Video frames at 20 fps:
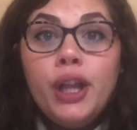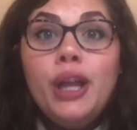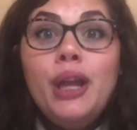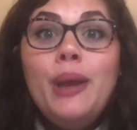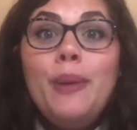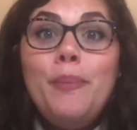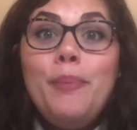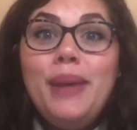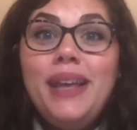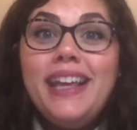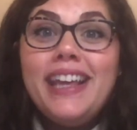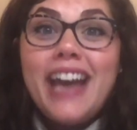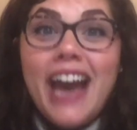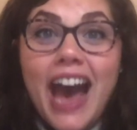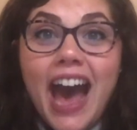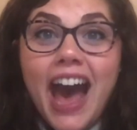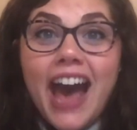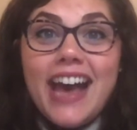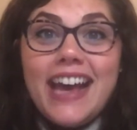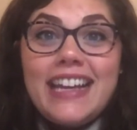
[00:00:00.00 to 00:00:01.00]

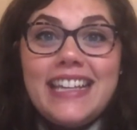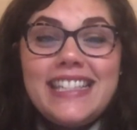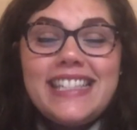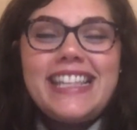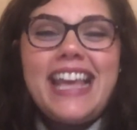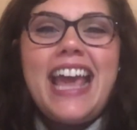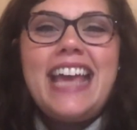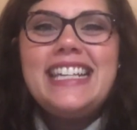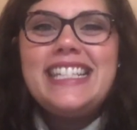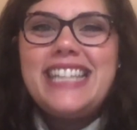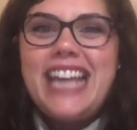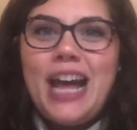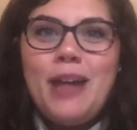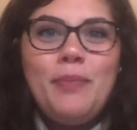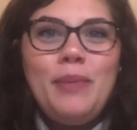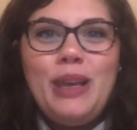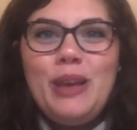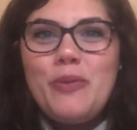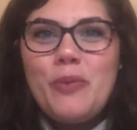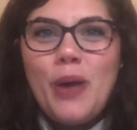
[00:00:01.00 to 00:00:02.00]
because and tell me
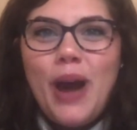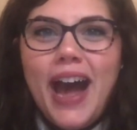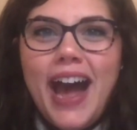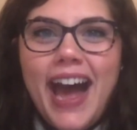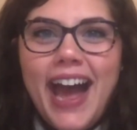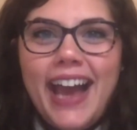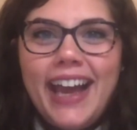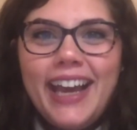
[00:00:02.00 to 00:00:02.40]
why.